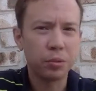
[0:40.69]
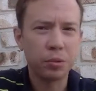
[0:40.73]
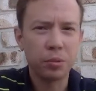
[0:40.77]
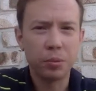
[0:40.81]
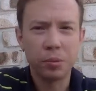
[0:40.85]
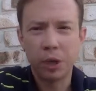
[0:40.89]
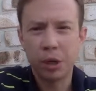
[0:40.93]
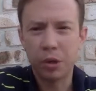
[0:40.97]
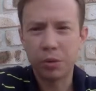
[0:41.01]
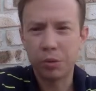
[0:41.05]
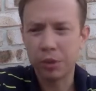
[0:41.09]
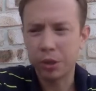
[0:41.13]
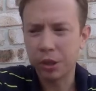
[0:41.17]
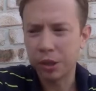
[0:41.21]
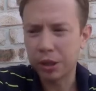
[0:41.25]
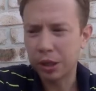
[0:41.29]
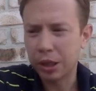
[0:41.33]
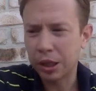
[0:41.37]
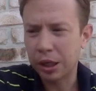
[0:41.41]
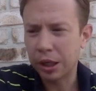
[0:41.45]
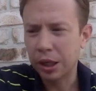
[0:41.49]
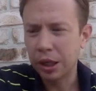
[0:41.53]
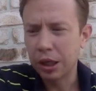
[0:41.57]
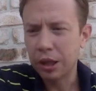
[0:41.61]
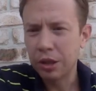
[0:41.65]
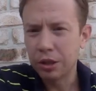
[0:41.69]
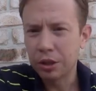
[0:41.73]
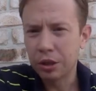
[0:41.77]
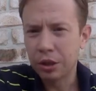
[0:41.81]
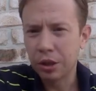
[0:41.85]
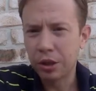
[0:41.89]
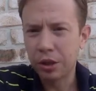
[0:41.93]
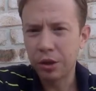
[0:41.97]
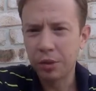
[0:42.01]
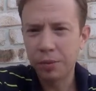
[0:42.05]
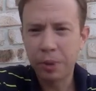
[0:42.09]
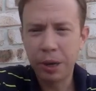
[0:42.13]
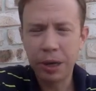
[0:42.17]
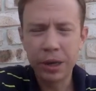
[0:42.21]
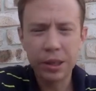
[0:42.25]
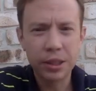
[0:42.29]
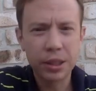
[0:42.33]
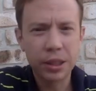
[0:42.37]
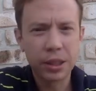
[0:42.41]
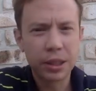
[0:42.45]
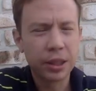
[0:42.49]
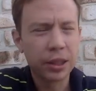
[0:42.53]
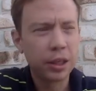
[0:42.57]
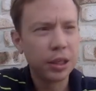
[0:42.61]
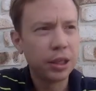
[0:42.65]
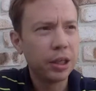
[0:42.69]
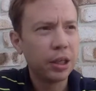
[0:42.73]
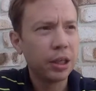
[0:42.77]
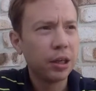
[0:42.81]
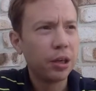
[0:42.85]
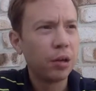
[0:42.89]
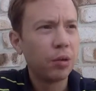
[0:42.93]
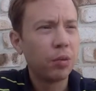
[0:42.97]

you might want to say so basically